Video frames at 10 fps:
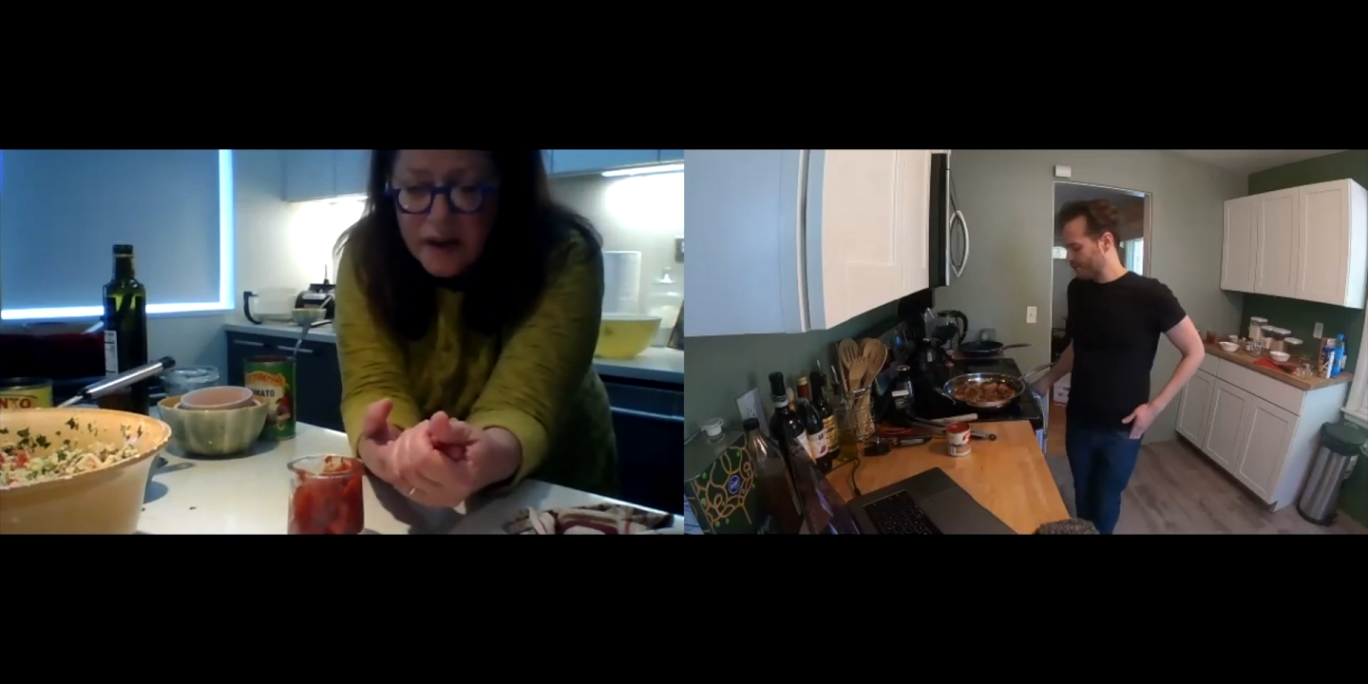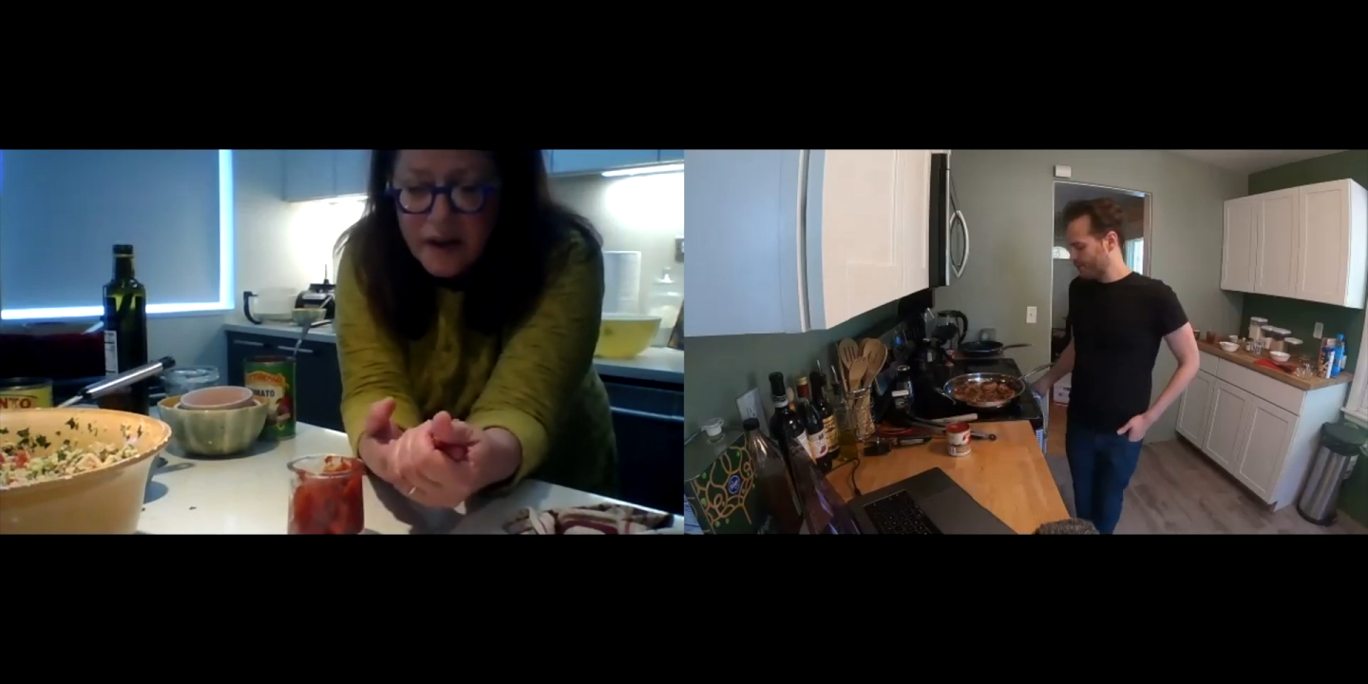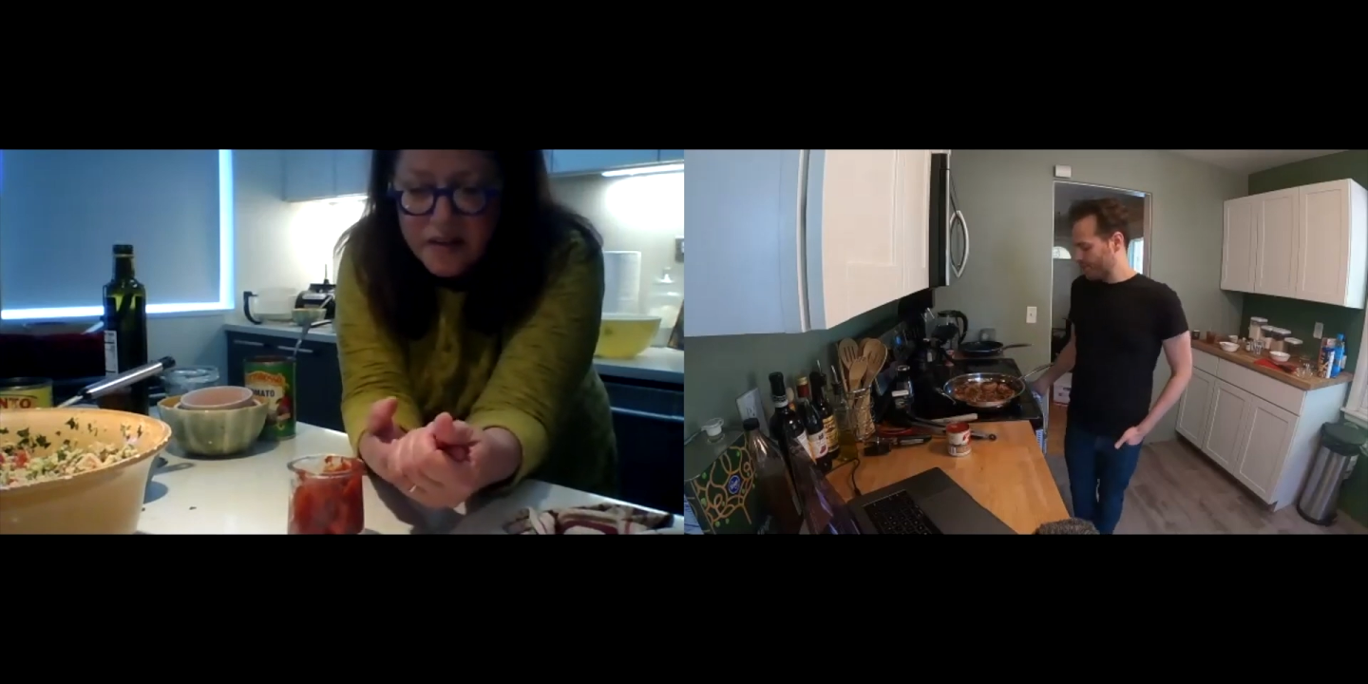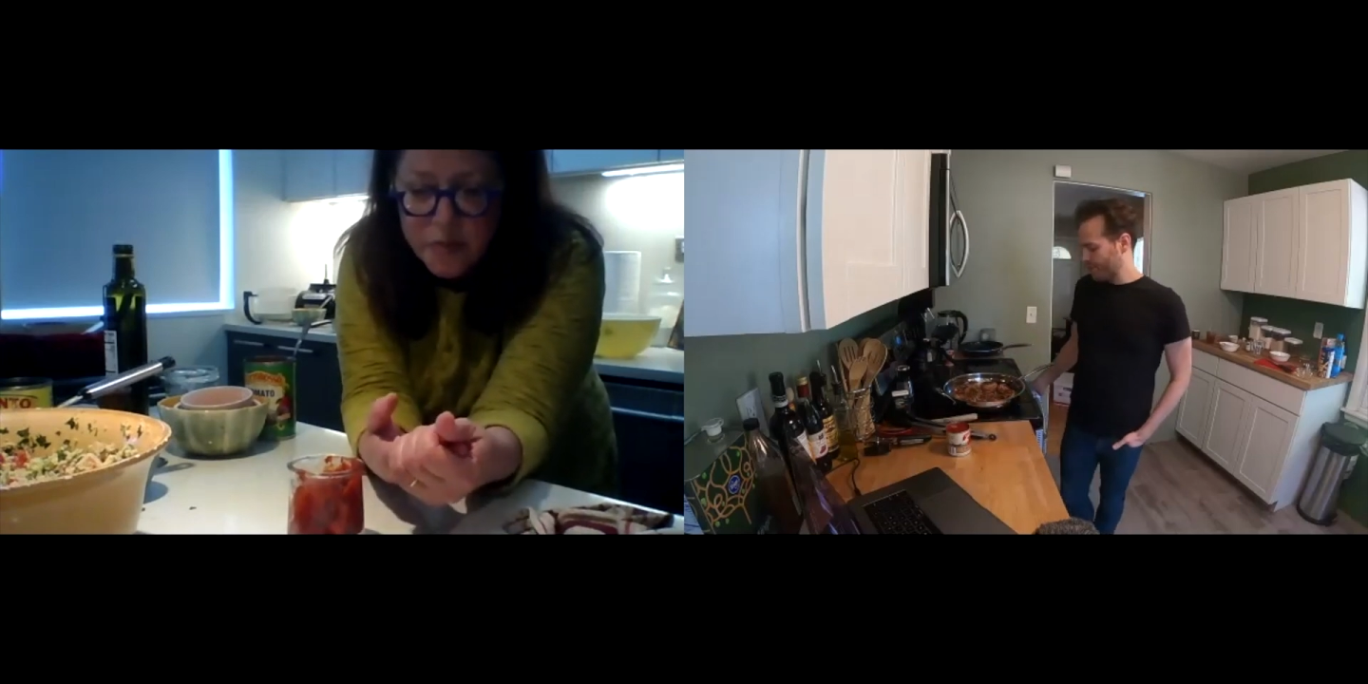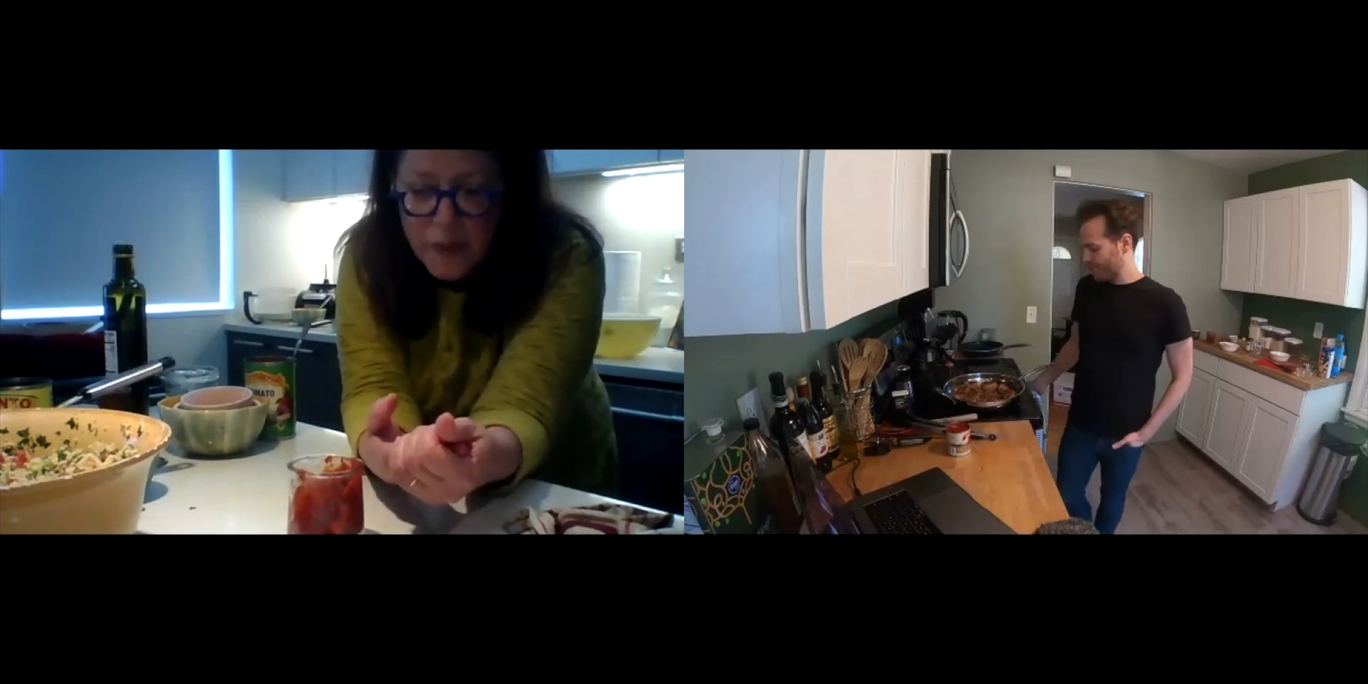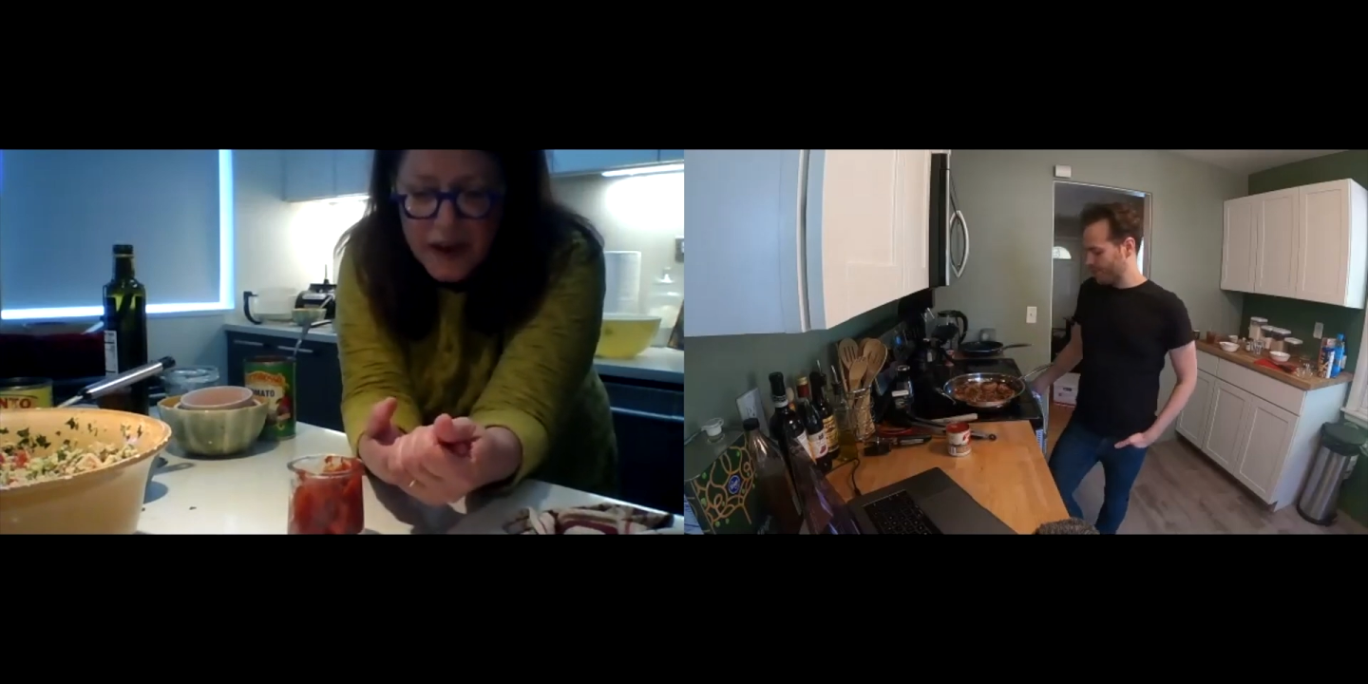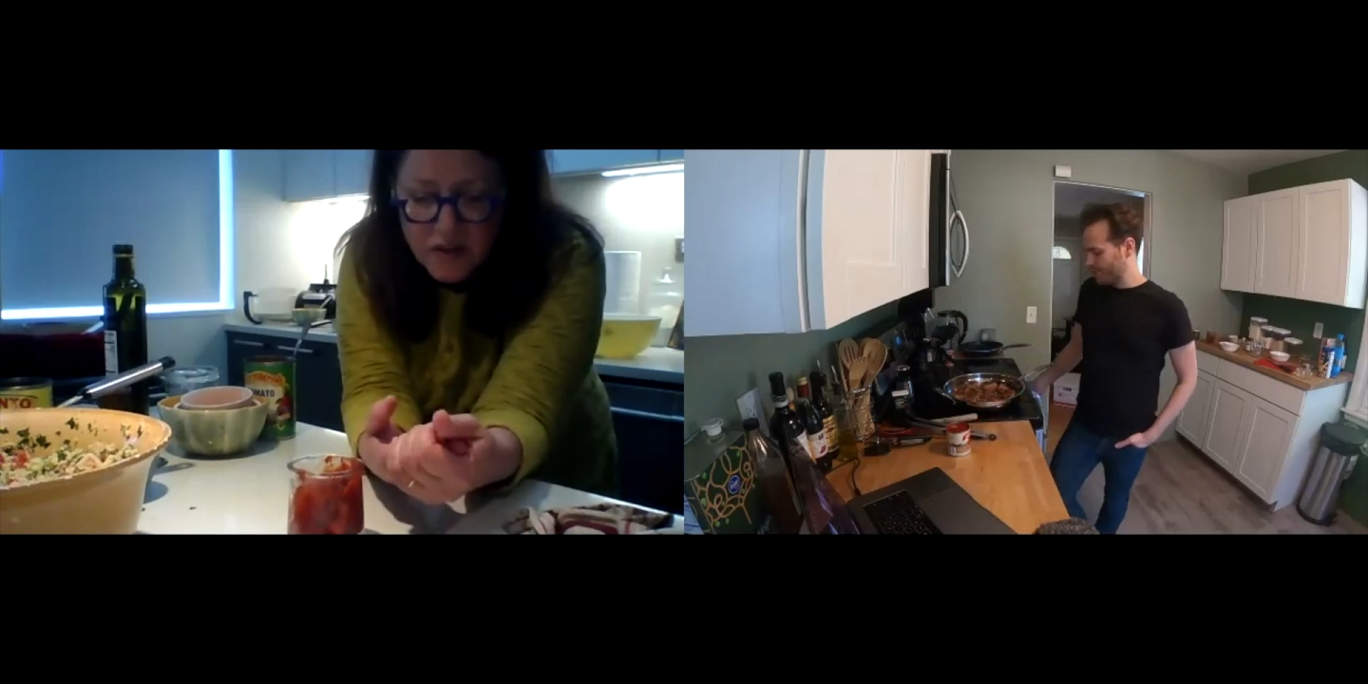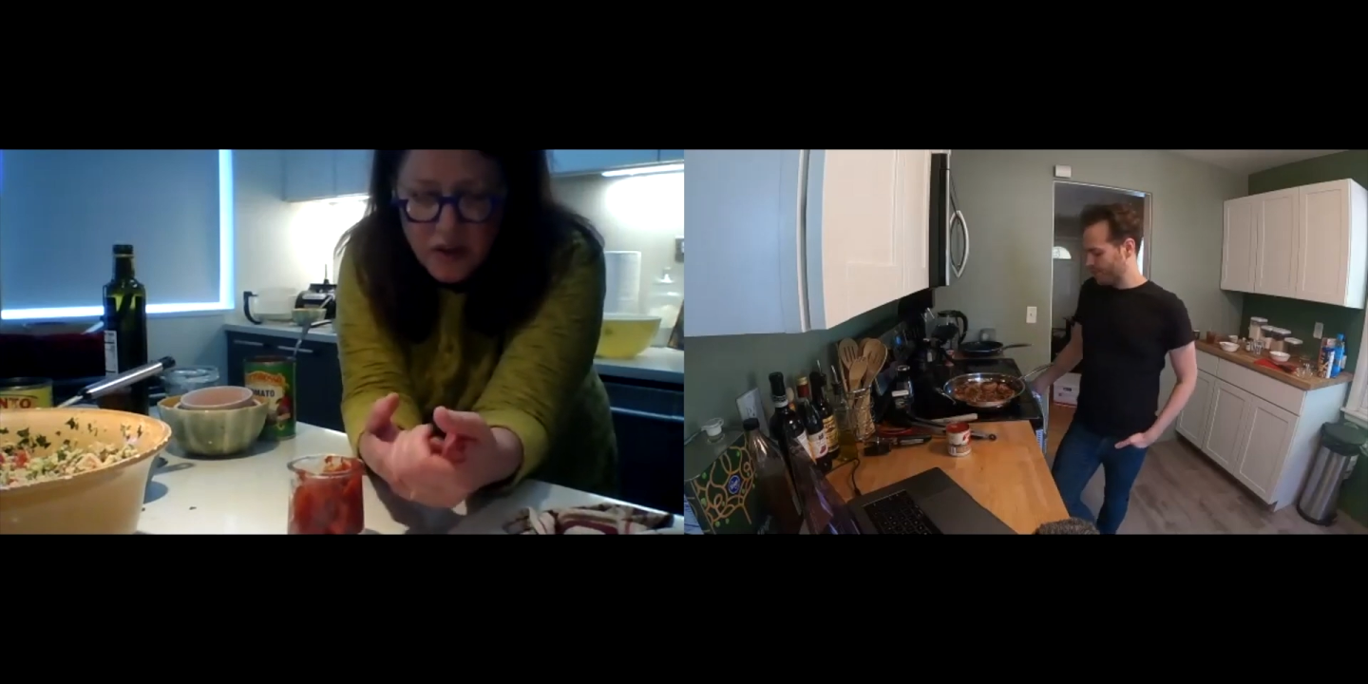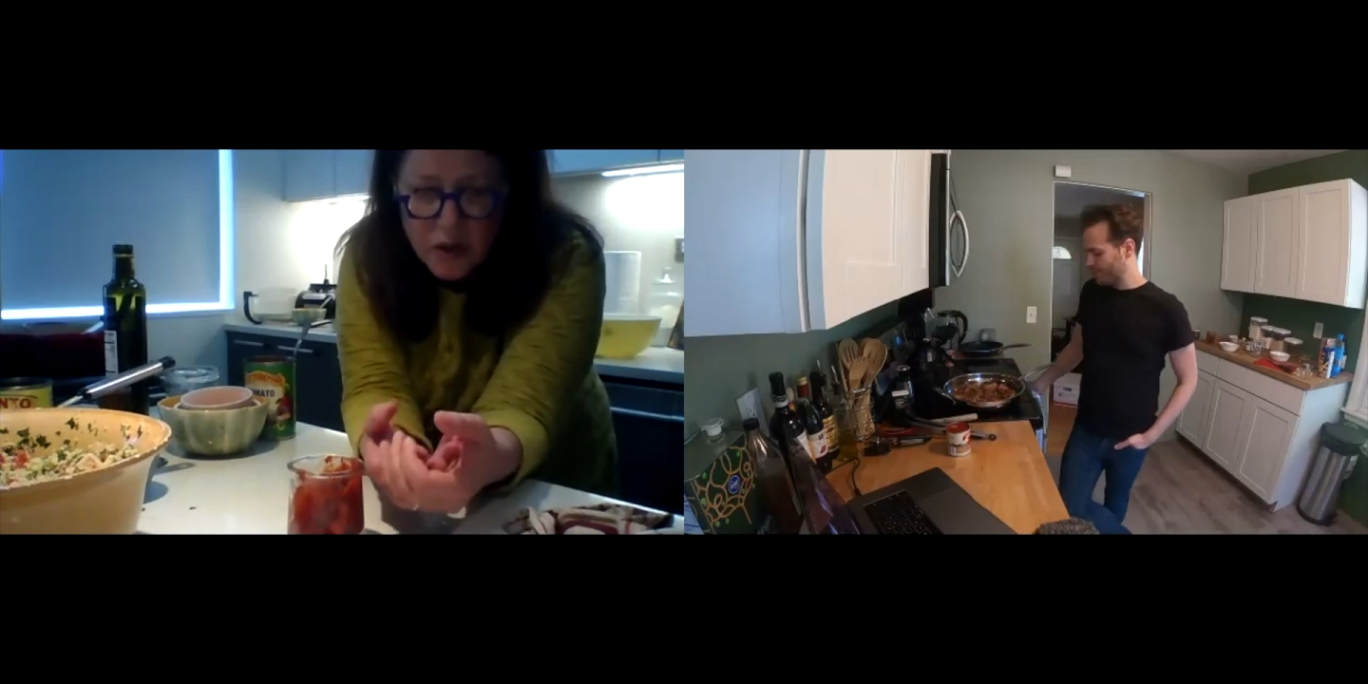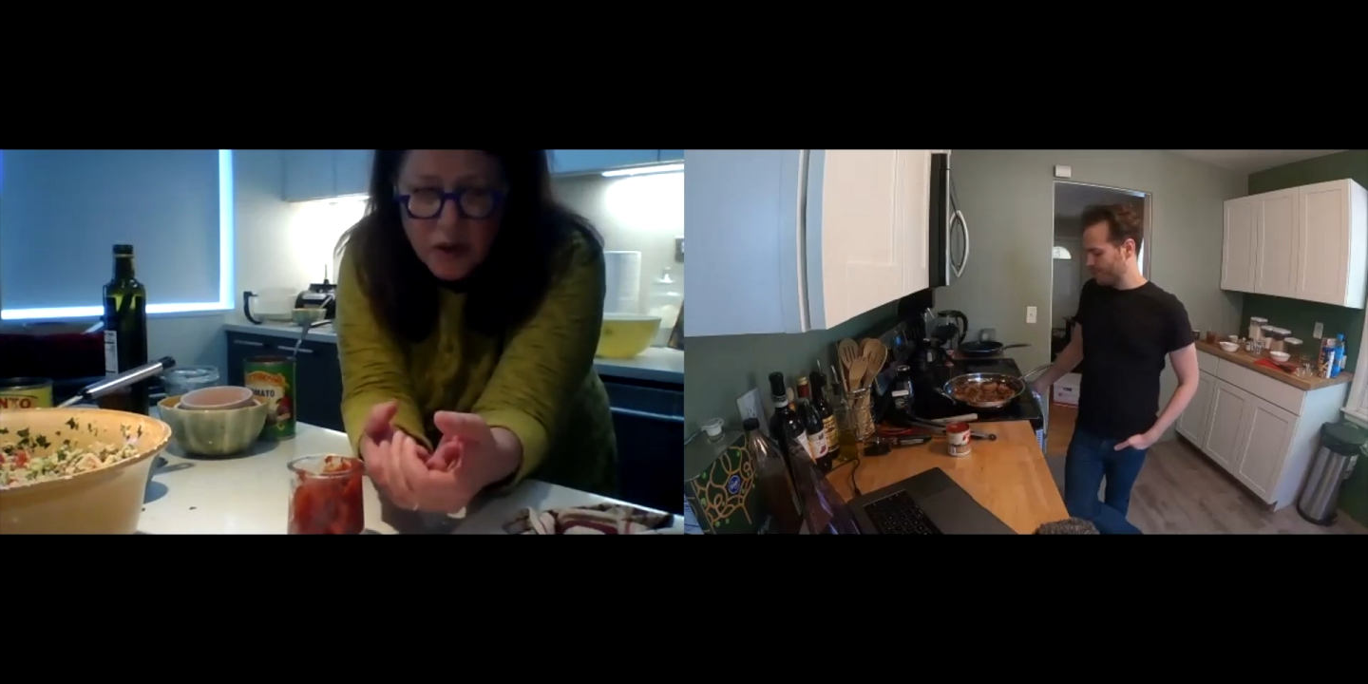expected,